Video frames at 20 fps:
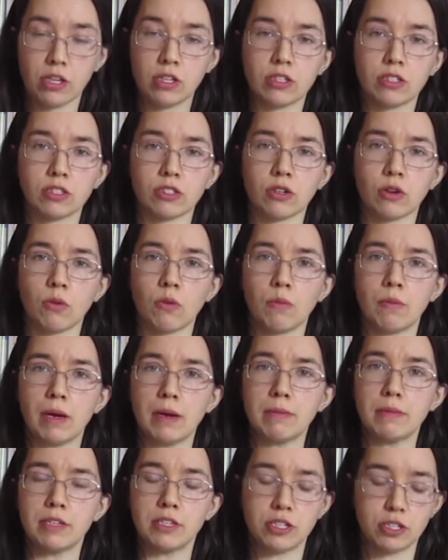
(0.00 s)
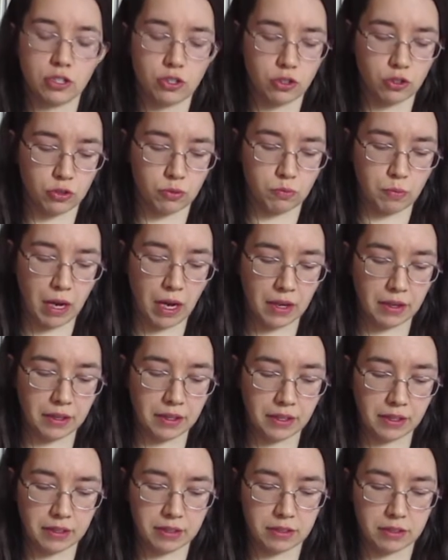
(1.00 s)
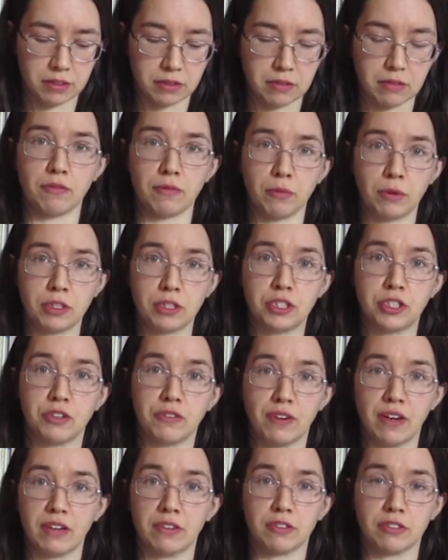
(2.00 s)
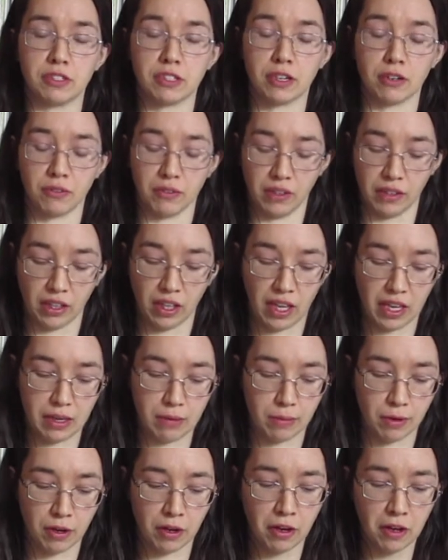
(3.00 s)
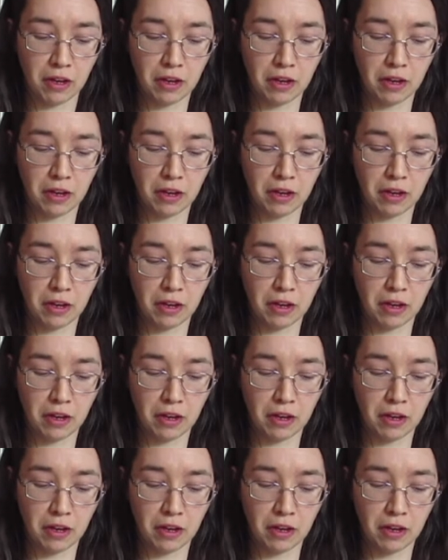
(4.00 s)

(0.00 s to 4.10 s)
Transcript: So maybe she just panicked when she found herself in labour,